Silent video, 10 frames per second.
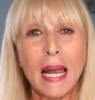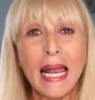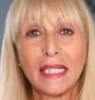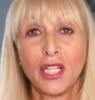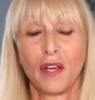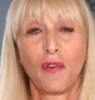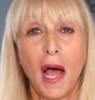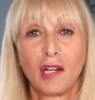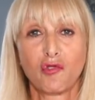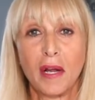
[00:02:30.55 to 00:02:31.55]
plenty of
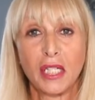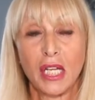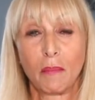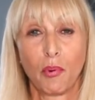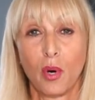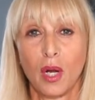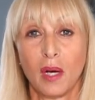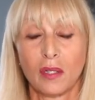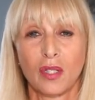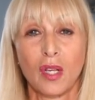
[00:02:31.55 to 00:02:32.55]
hydrating
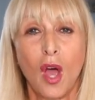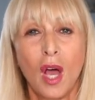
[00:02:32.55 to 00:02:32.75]
products.